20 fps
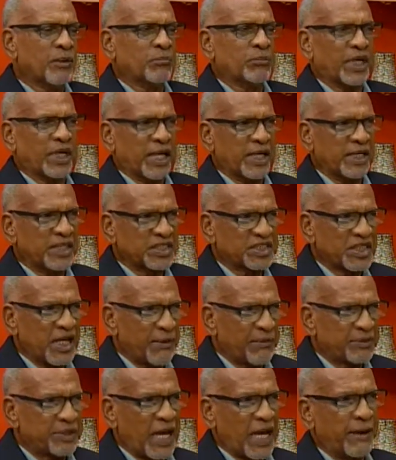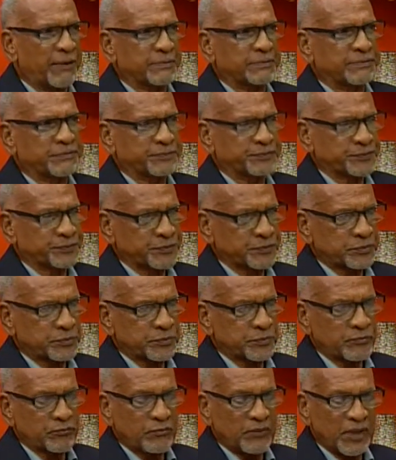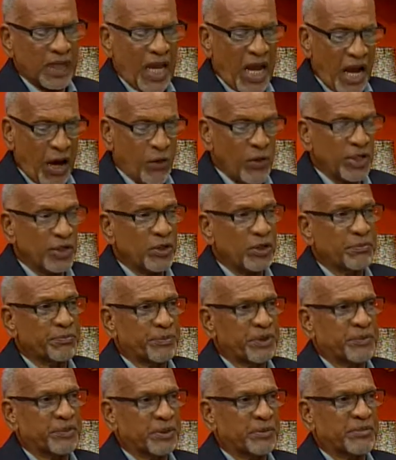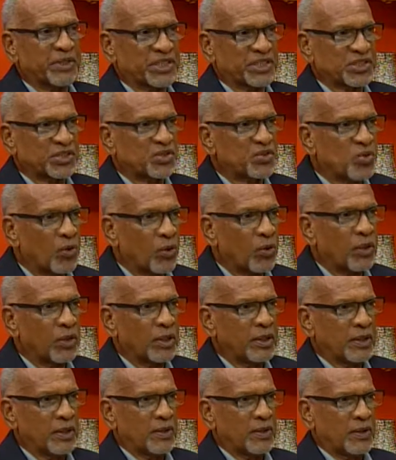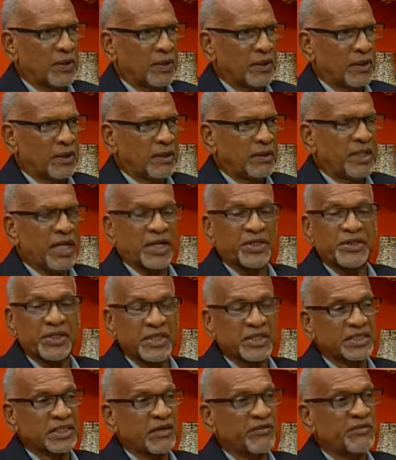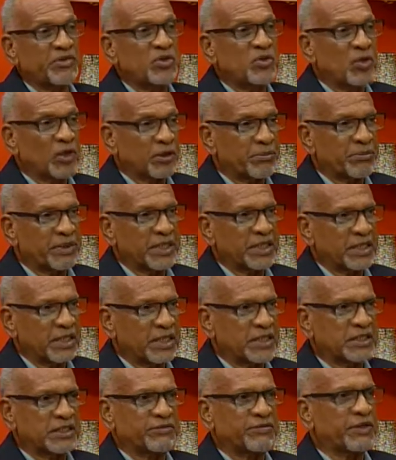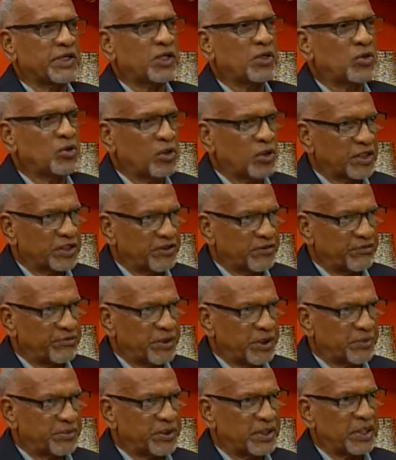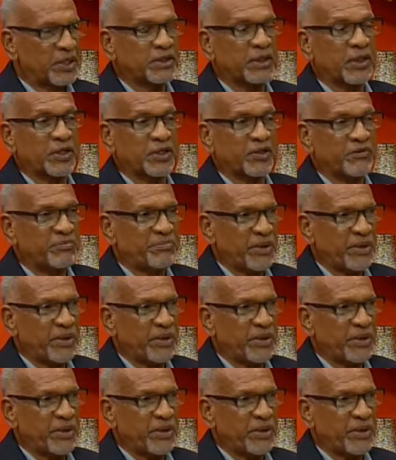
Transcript: But at the same time, our young people must know that things have not been easy for a lot of people, a lot of